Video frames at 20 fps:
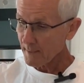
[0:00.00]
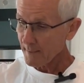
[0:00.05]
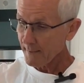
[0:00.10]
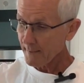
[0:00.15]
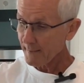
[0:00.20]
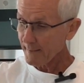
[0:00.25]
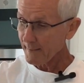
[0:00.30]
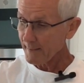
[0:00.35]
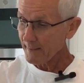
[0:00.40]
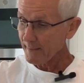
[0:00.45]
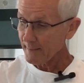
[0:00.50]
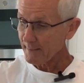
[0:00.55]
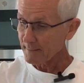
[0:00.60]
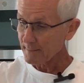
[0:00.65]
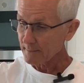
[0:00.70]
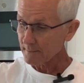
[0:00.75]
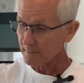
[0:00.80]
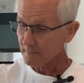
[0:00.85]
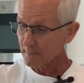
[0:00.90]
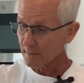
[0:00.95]

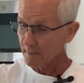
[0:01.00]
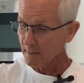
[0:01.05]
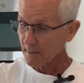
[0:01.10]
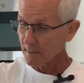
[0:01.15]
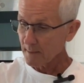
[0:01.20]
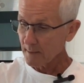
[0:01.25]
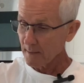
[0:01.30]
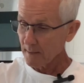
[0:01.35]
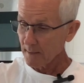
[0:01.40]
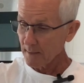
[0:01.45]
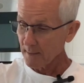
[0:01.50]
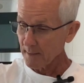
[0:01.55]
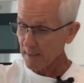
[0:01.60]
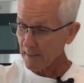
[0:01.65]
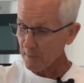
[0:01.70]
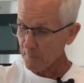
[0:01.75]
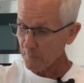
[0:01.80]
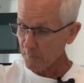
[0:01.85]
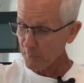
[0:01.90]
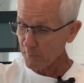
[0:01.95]
and
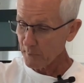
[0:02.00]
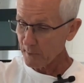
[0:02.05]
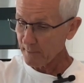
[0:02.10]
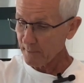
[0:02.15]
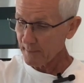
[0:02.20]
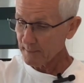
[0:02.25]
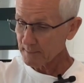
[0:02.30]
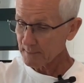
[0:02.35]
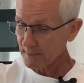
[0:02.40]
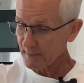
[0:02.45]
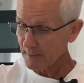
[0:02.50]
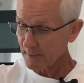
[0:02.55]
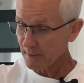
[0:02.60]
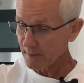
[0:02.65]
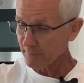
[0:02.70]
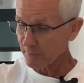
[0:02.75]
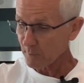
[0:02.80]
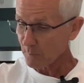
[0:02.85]
I'm putting this in here for